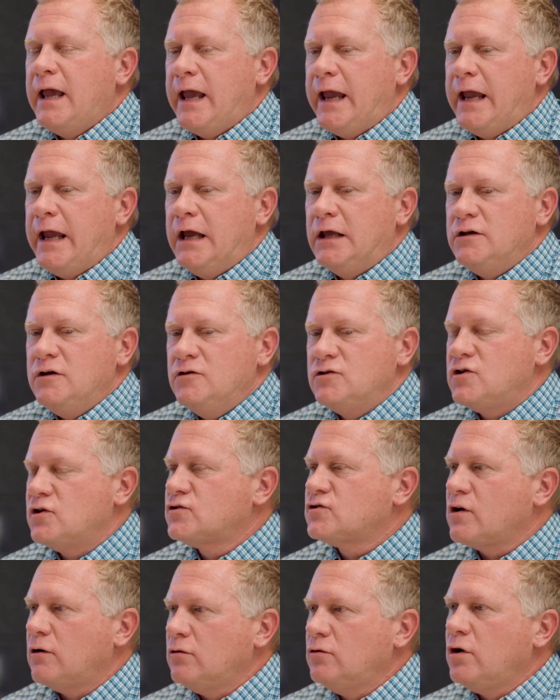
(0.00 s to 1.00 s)
and you
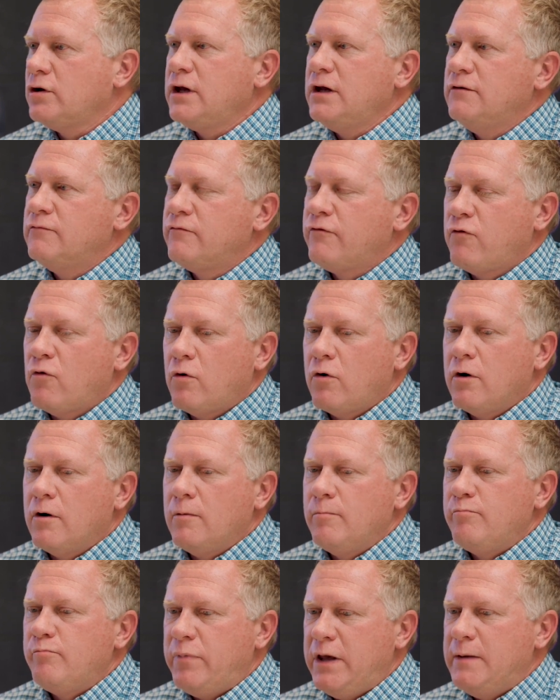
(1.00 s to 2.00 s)
just start looking
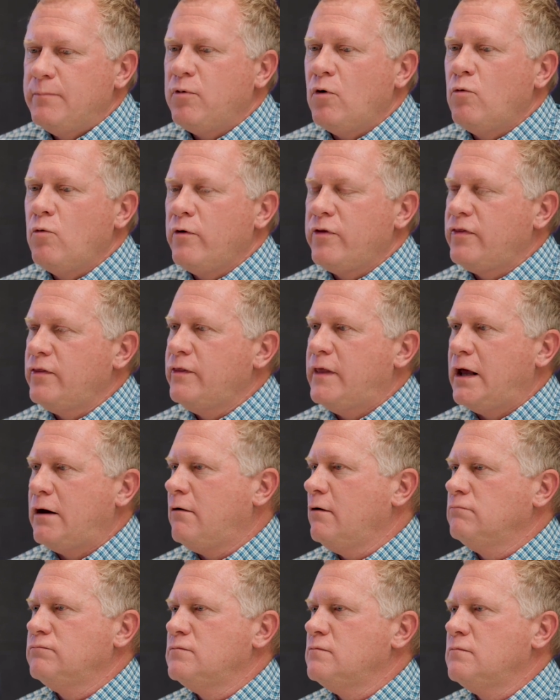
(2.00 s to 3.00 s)
for people that
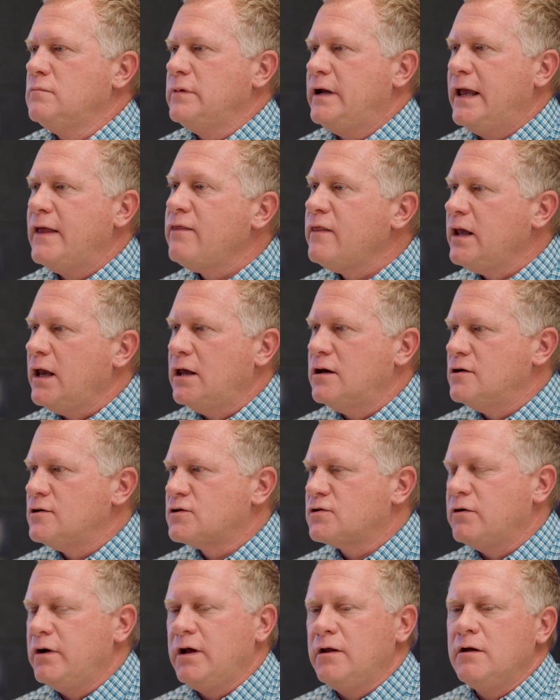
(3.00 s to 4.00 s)
are in the
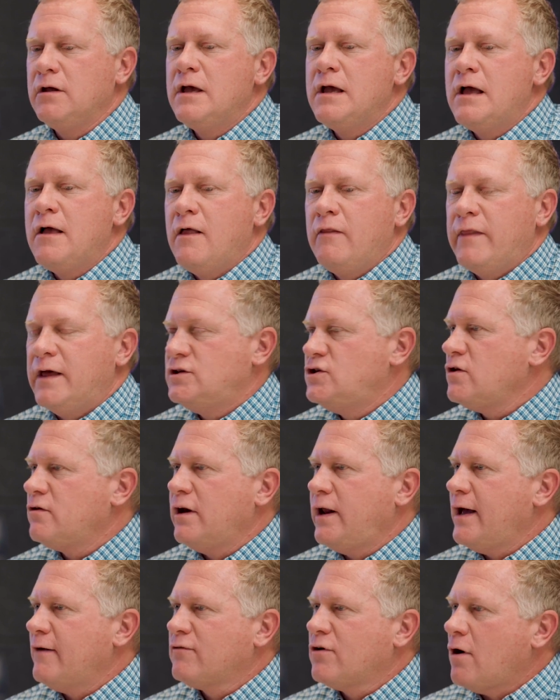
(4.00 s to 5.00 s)
industry that you
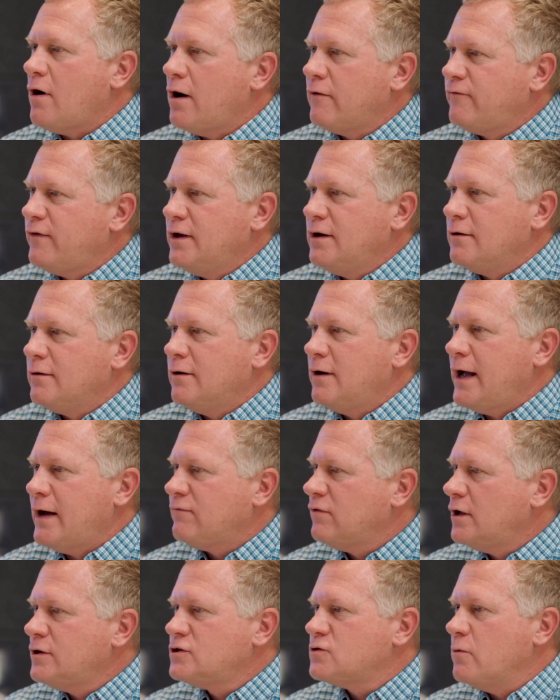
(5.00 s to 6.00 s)
can have coffee or
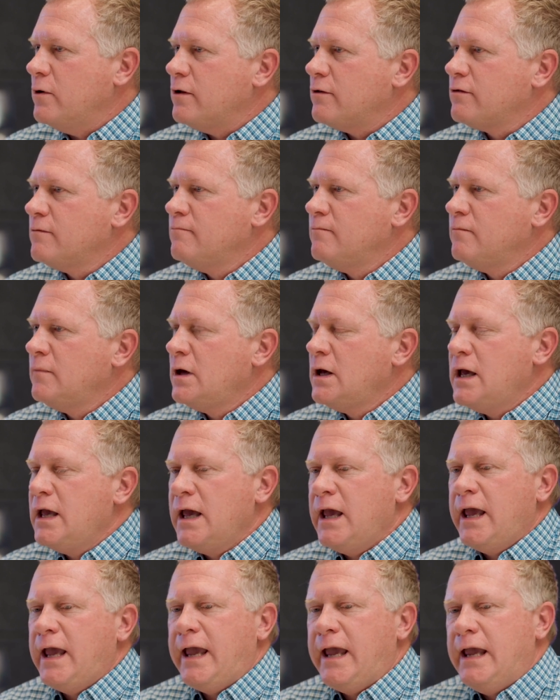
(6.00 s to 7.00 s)
have lunch with.
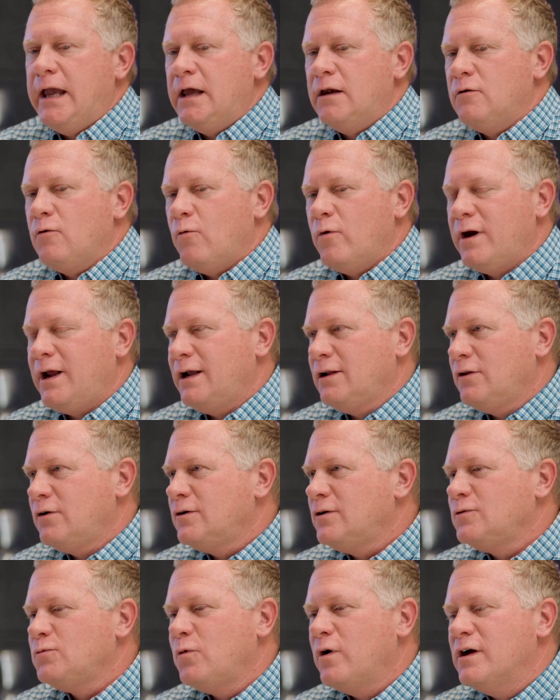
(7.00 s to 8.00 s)
And what I
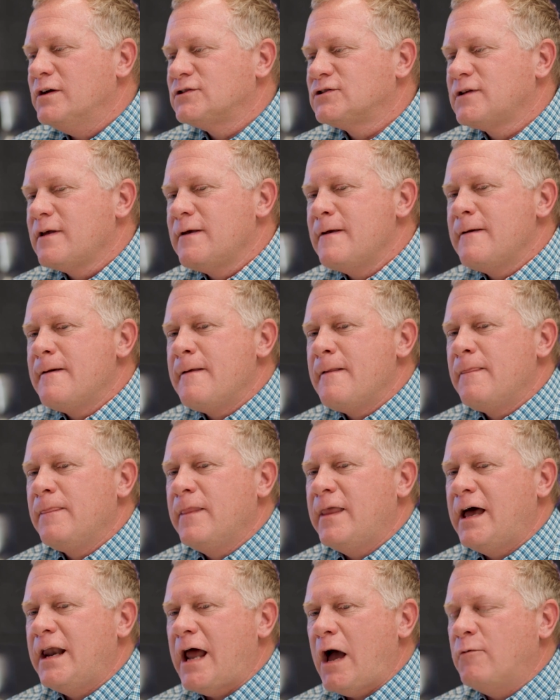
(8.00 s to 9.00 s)
learned was
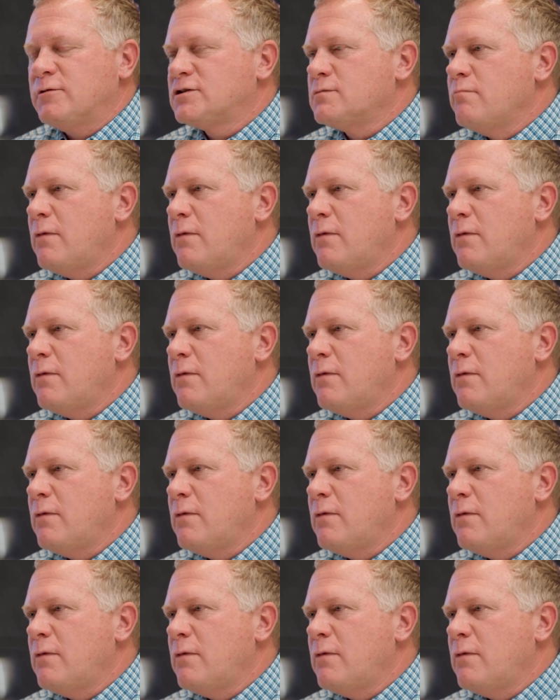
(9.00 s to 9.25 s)
that I was